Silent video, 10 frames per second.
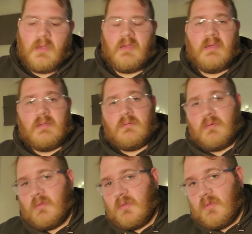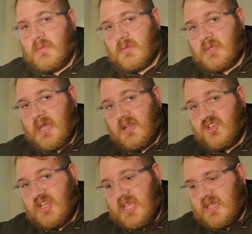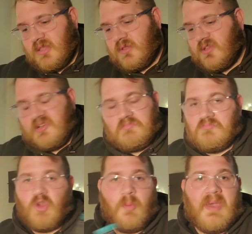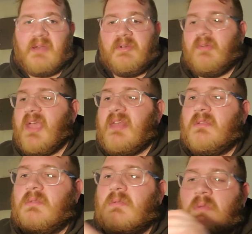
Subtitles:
And kind of shake it, there's no battery rattle.